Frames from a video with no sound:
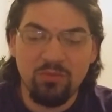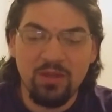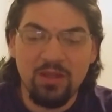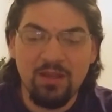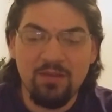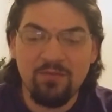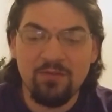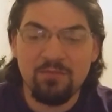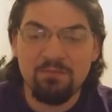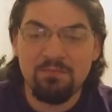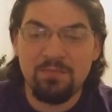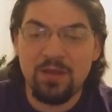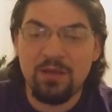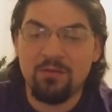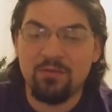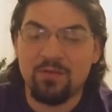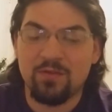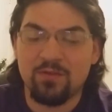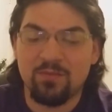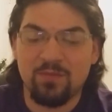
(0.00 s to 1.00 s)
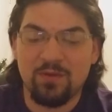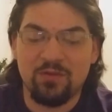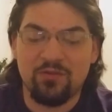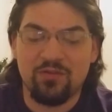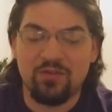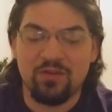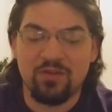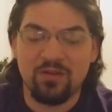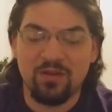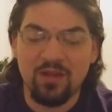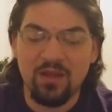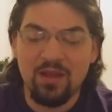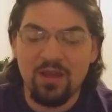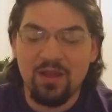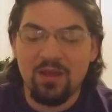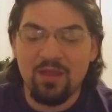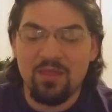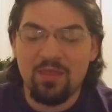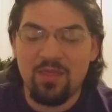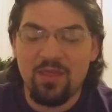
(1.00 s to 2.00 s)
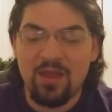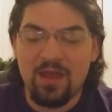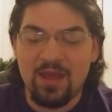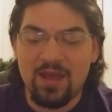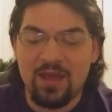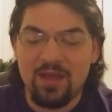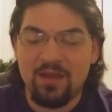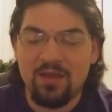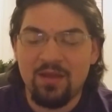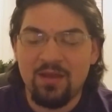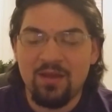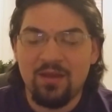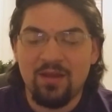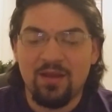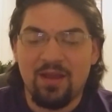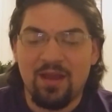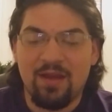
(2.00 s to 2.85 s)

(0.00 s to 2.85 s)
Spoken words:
even Beerus mentioned that